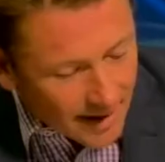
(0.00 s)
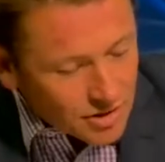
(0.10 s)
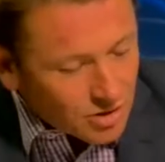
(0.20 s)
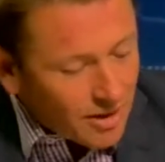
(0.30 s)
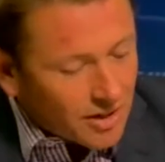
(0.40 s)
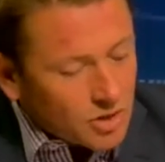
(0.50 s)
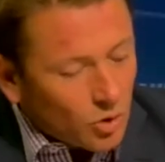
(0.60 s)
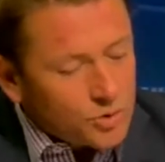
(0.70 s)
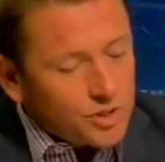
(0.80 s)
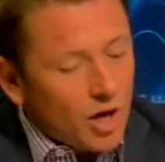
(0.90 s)
Chimeric's
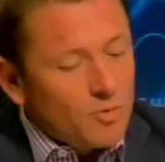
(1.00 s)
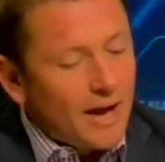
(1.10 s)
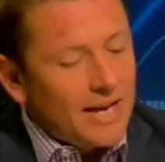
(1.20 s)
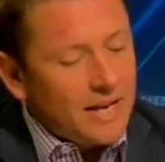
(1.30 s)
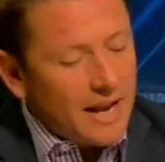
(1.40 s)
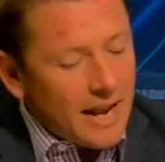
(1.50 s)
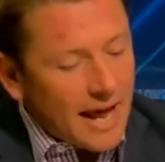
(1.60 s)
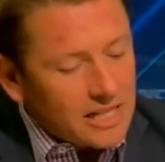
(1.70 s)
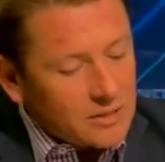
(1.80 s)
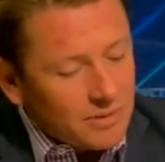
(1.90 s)
also made an
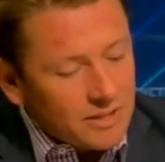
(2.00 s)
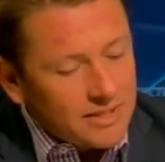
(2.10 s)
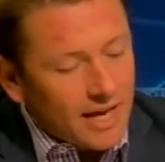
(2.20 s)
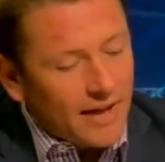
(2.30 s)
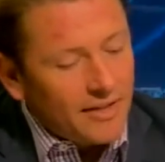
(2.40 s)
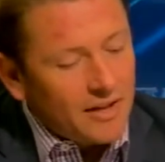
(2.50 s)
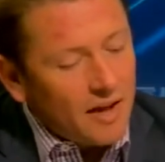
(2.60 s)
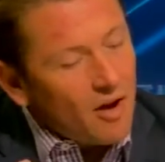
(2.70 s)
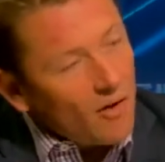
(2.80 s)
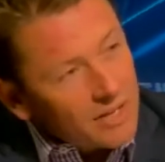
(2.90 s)
announcement
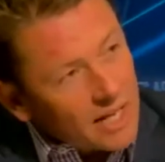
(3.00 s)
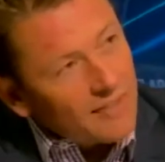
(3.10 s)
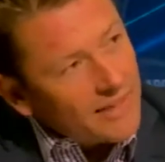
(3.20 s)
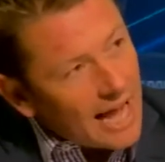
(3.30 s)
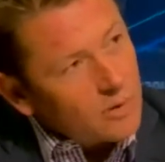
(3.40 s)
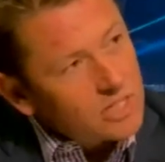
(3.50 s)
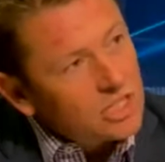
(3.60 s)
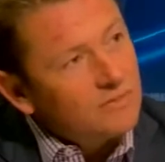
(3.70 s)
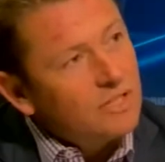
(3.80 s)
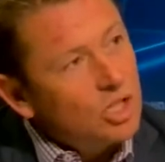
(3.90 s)
of the
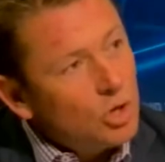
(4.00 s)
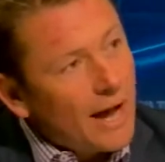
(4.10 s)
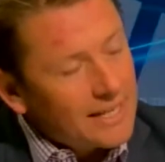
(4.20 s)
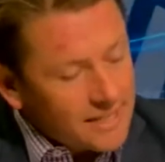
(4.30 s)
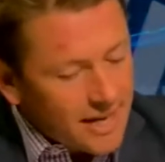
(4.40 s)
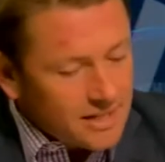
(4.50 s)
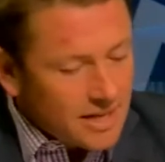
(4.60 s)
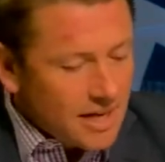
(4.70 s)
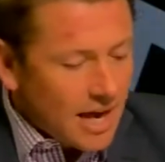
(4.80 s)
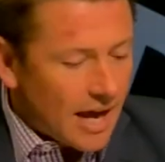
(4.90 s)
acquisition of a new asset,
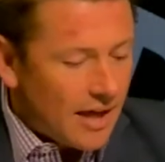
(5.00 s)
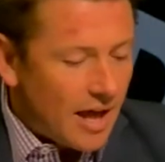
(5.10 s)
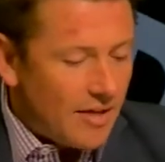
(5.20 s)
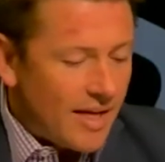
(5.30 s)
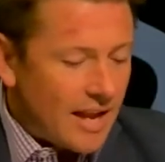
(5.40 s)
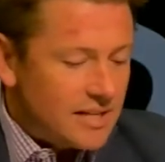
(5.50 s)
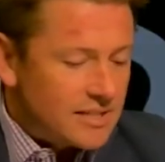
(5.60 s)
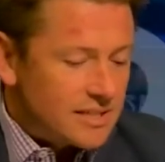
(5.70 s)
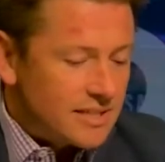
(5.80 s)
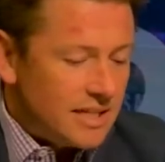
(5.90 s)
and that is
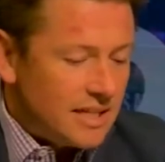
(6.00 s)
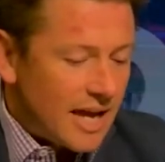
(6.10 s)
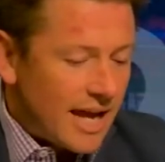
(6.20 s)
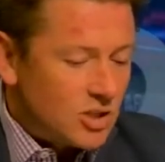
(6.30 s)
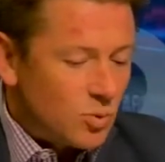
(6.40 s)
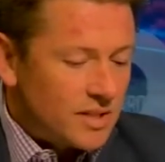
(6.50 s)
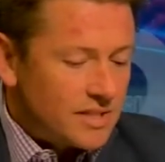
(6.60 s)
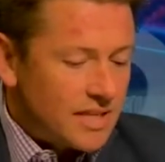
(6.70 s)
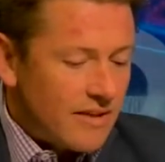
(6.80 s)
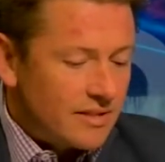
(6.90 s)
the
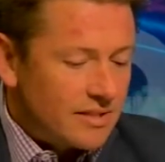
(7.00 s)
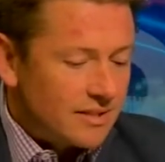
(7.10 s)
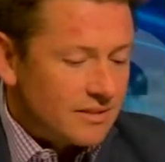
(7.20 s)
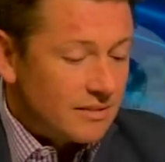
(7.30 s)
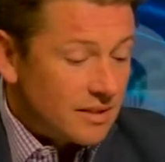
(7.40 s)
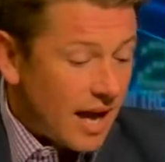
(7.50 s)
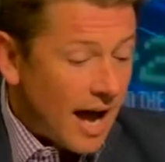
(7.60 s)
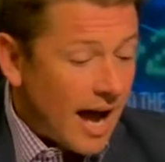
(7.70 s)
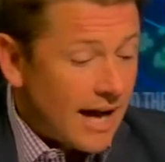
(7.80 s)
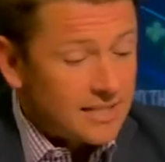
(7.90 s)
CDH17
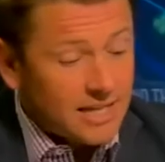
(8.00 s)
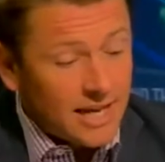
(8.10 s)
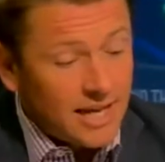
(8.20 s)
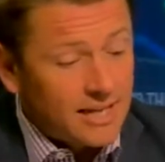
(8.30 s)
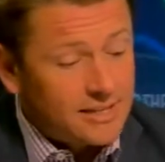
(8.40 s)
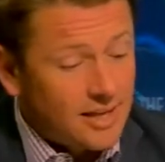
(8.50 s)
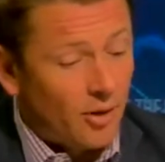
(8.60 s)
CAR T cell